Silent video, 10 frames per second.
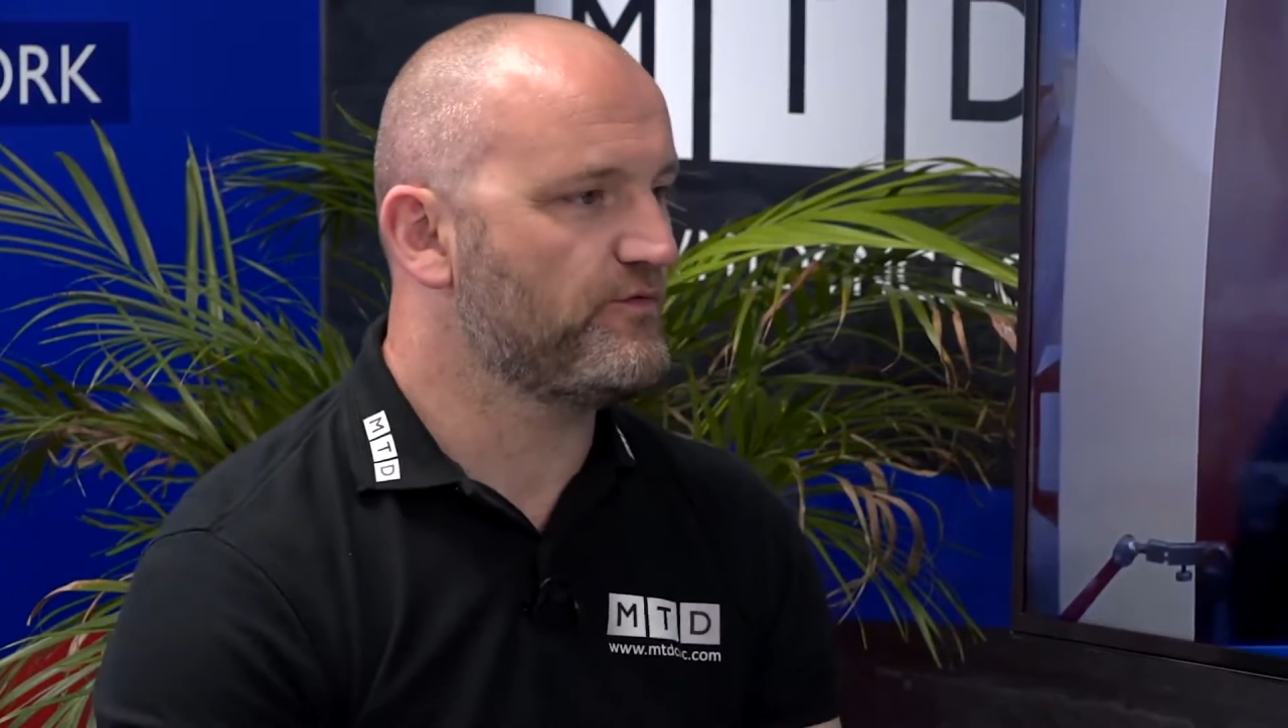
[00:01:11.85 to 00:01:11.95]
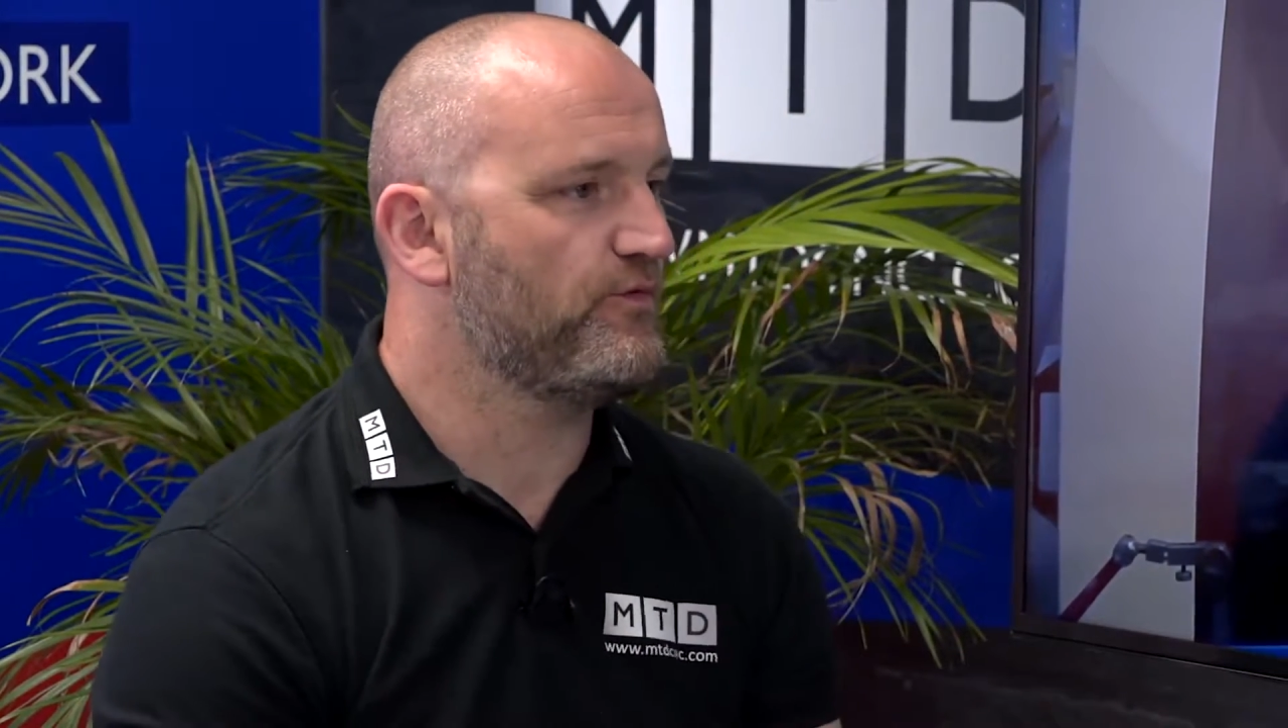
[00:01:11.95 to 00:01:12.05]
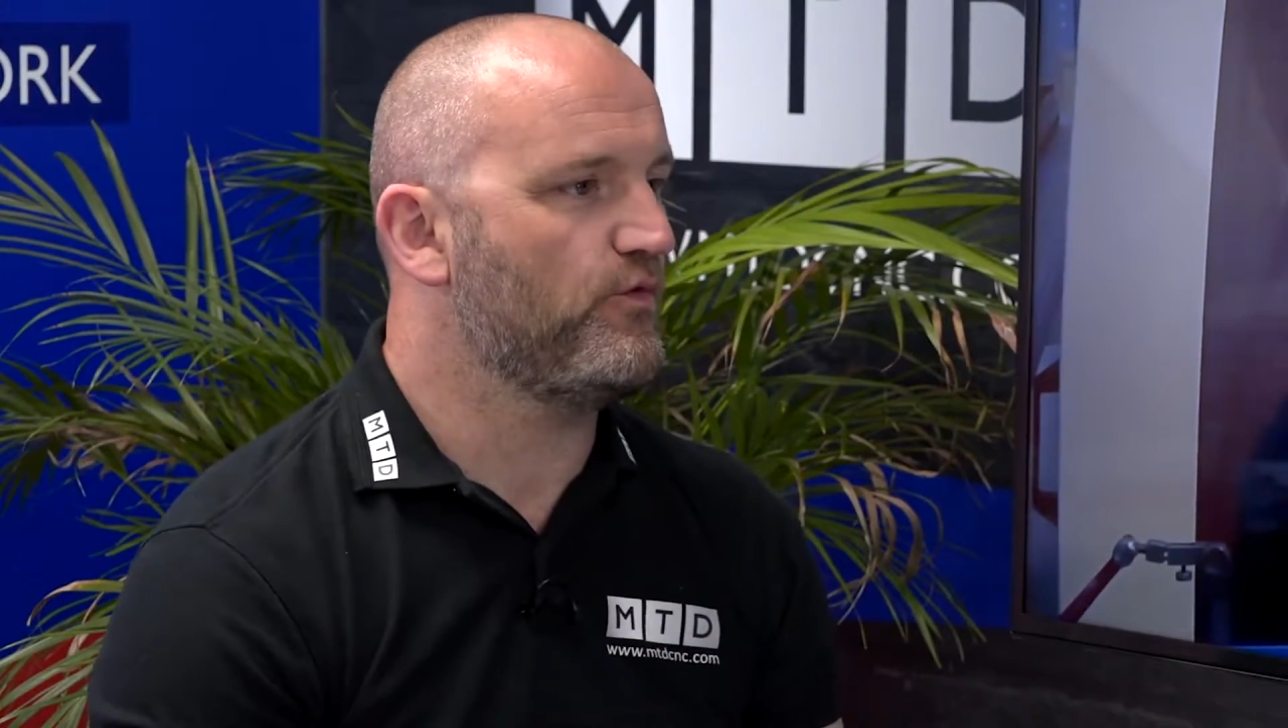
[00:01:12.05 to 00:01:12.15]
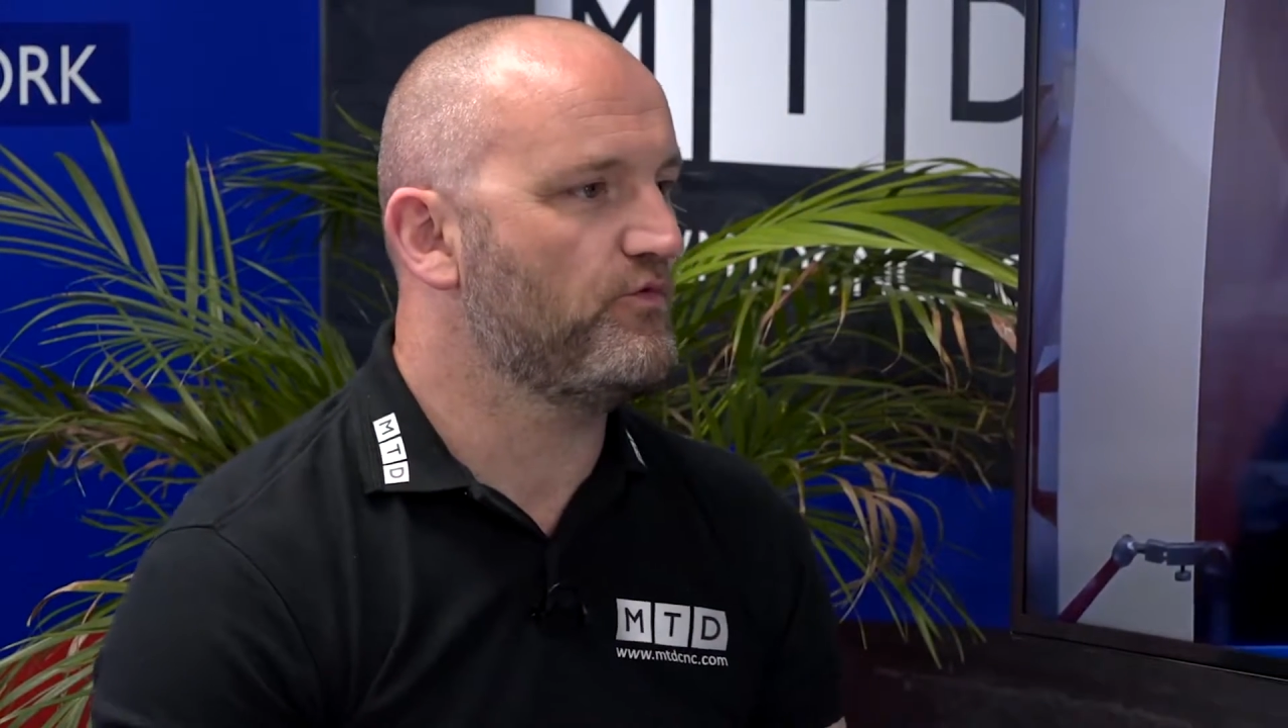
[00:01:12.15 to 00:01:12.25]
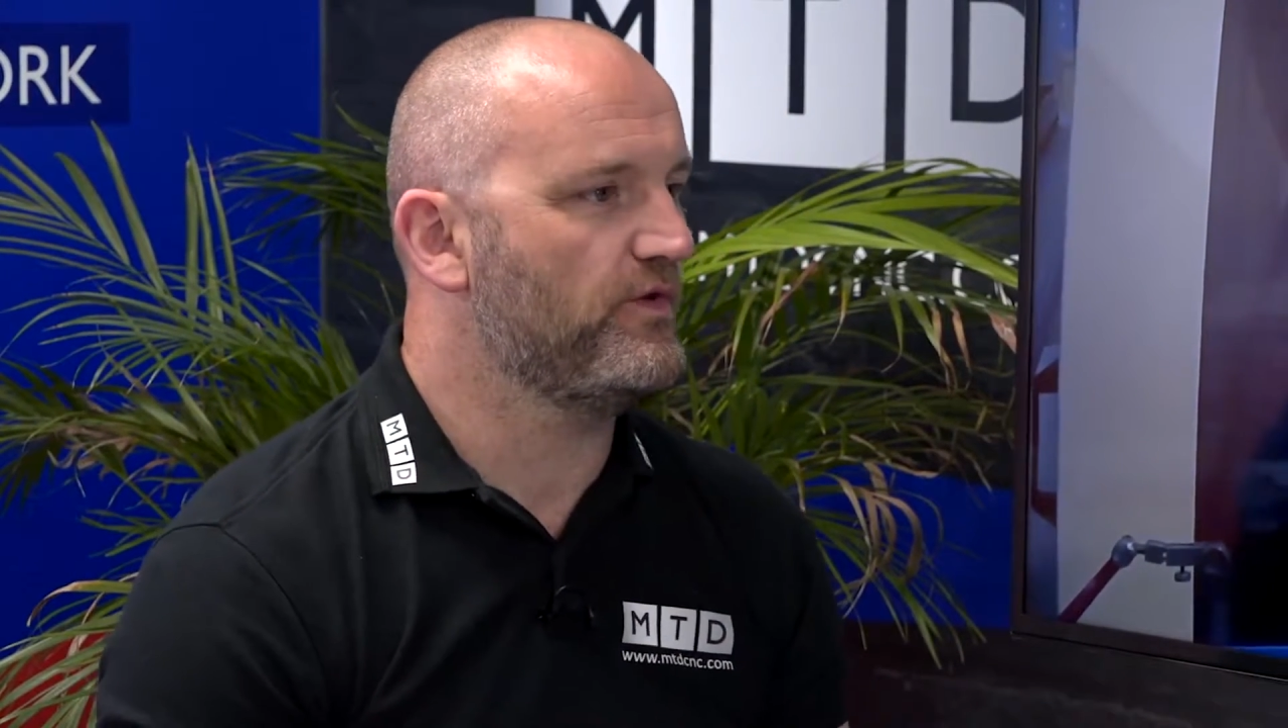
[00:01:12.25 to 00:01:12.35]

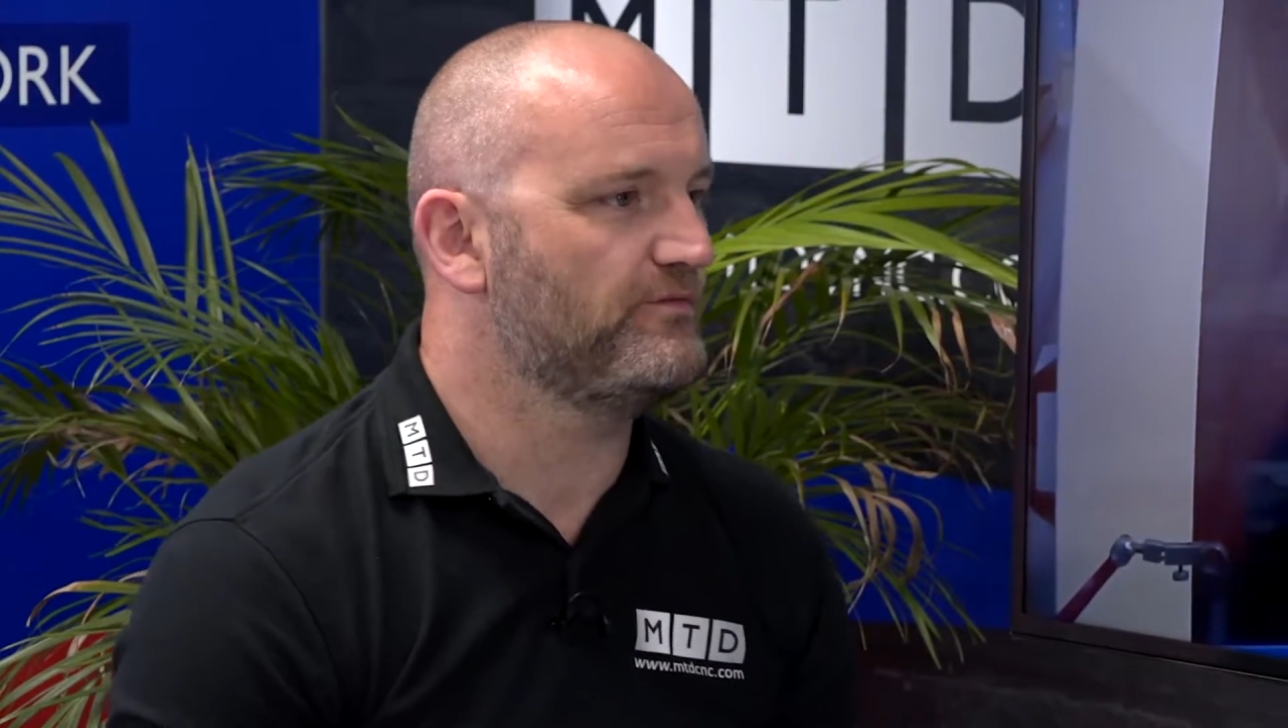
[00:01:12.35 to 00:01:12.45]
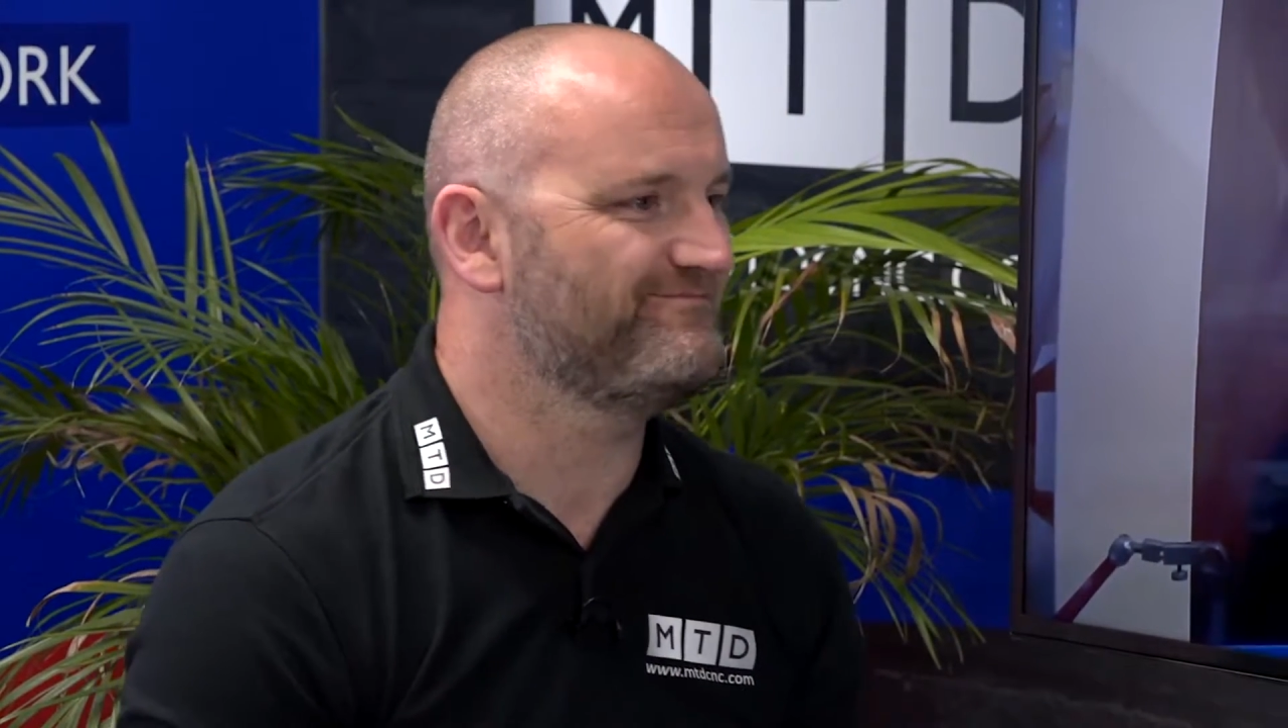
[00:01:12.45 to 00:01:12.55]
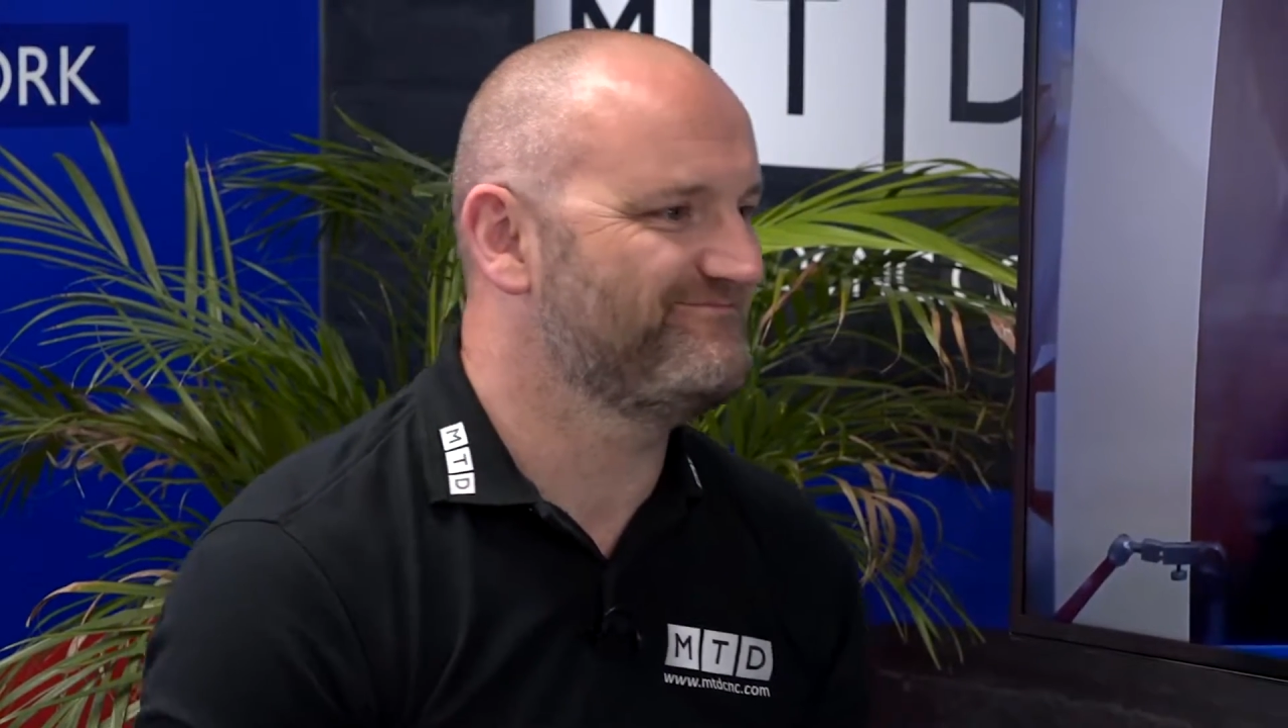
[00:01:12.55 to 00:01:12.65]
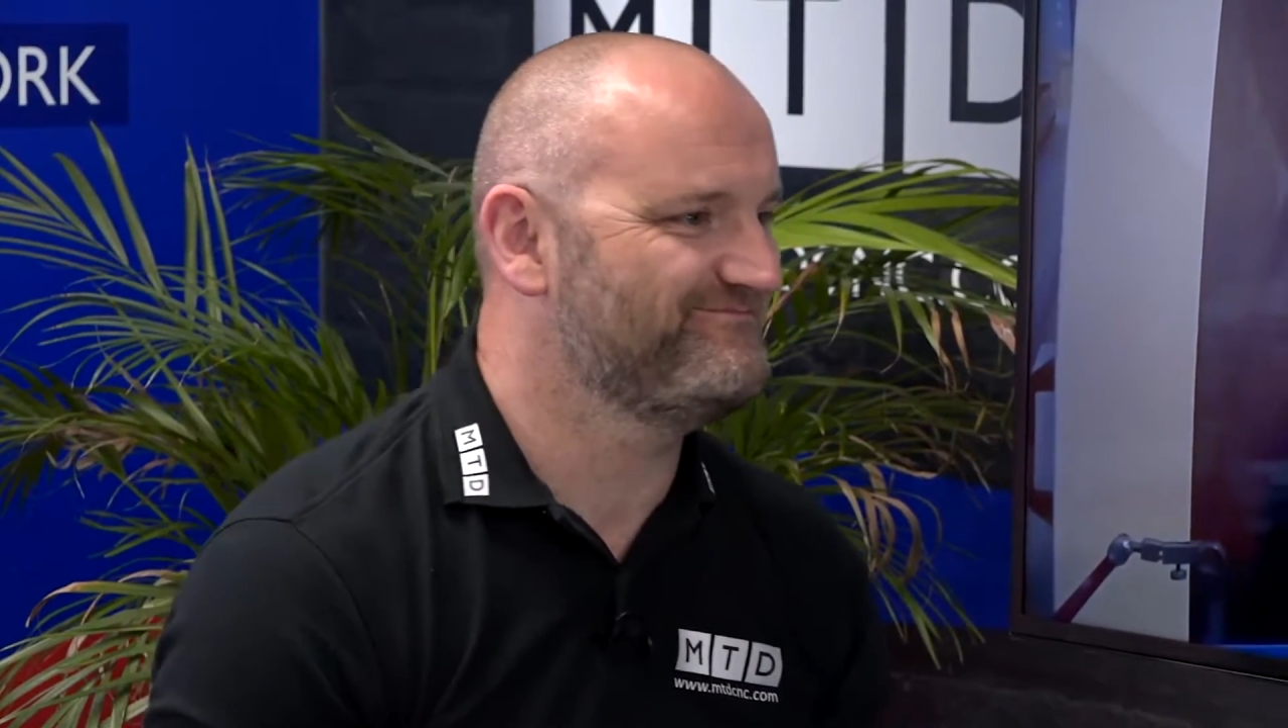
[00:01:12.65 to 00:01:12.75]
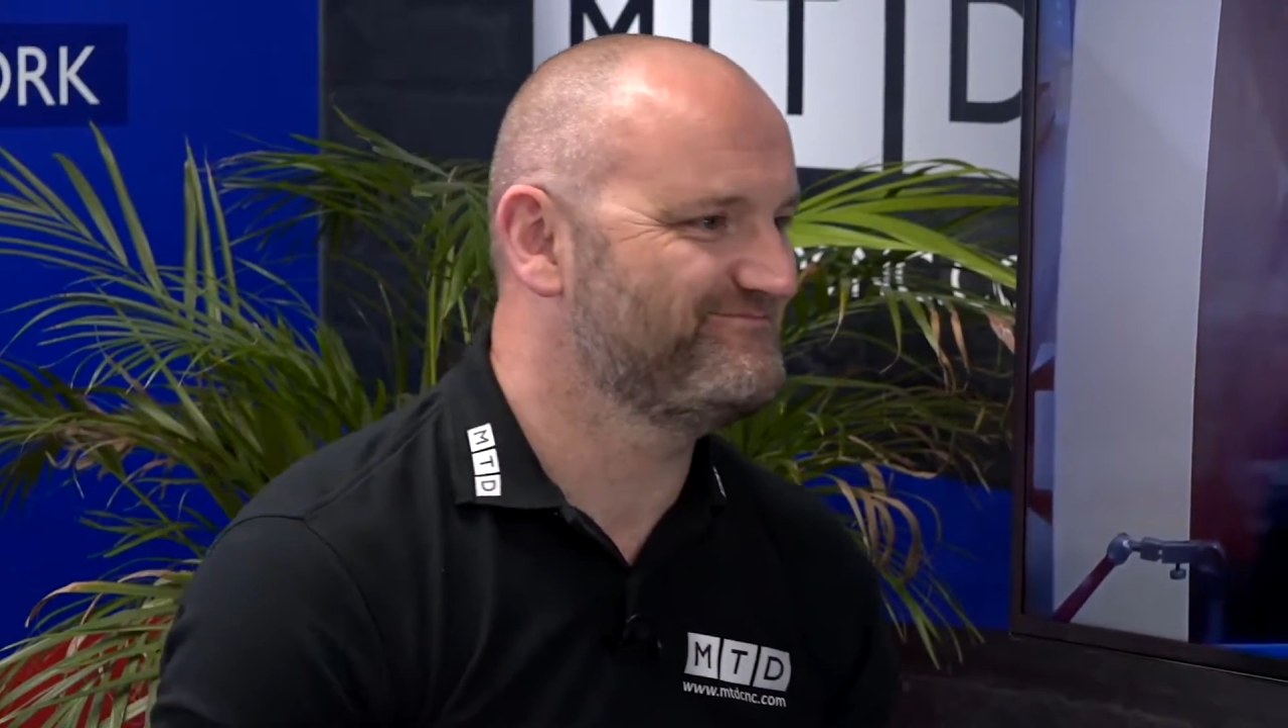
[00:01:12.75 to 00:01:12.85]
4 flute?